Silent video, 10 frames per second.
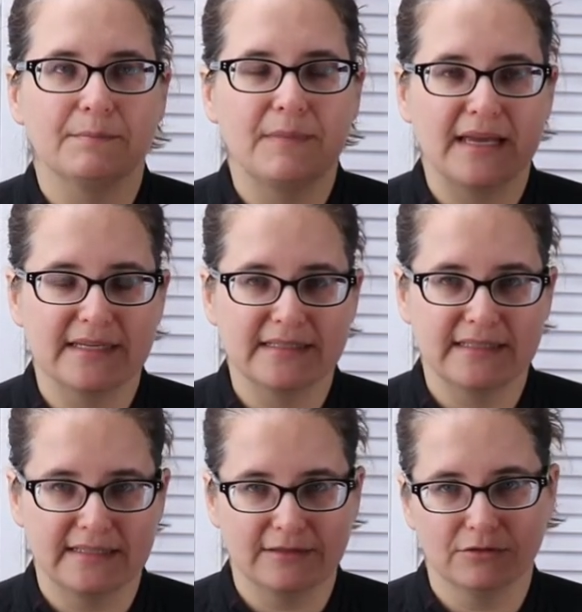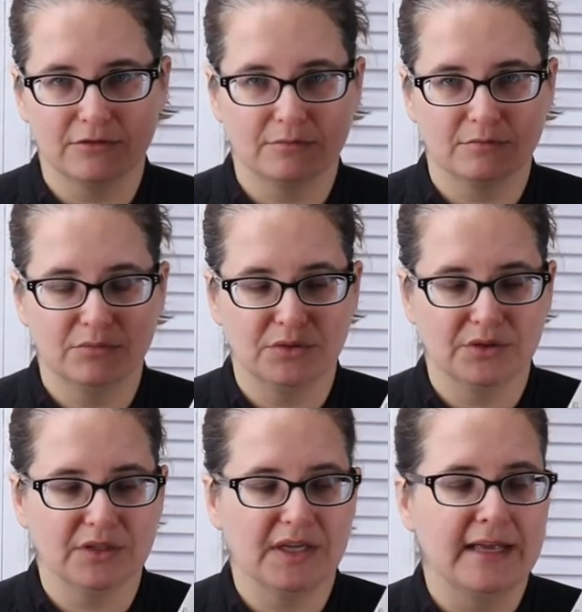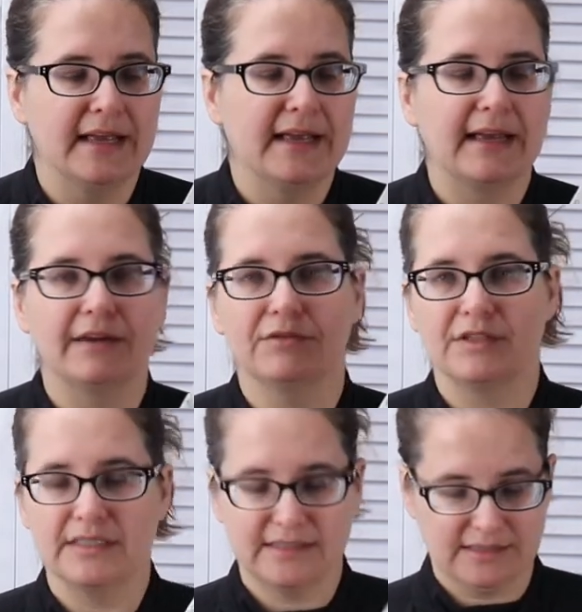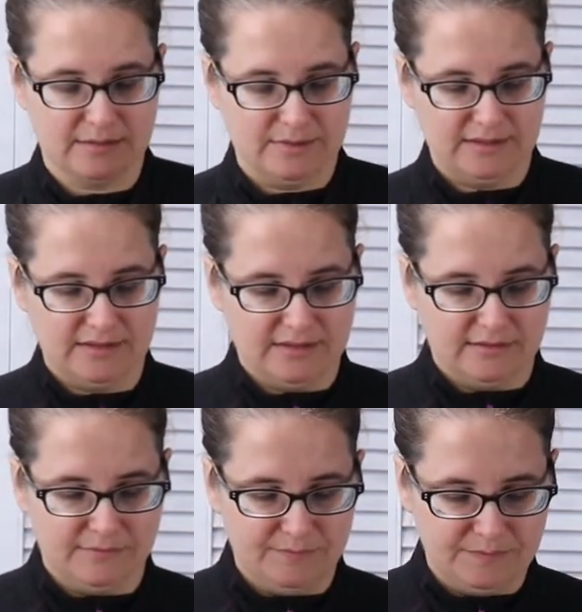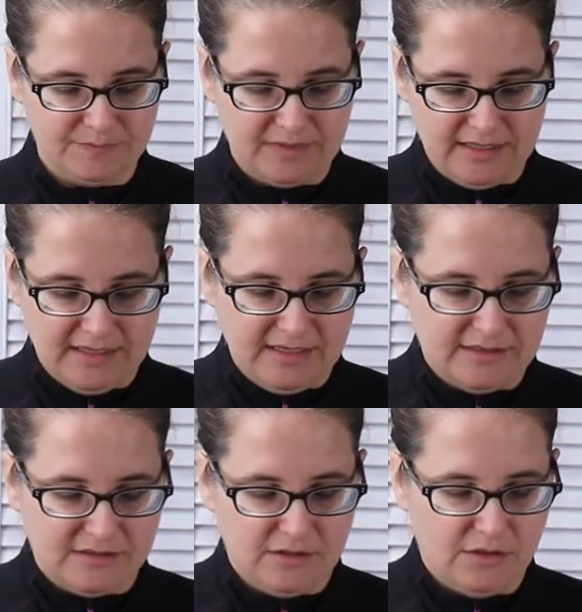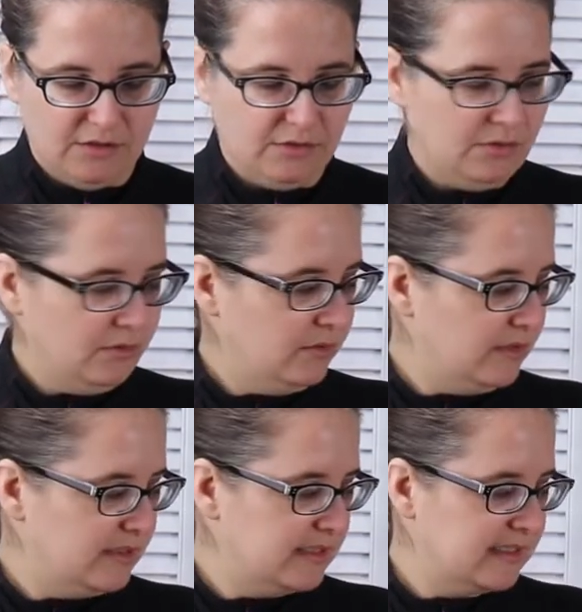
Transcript: magazine or book every six months. So the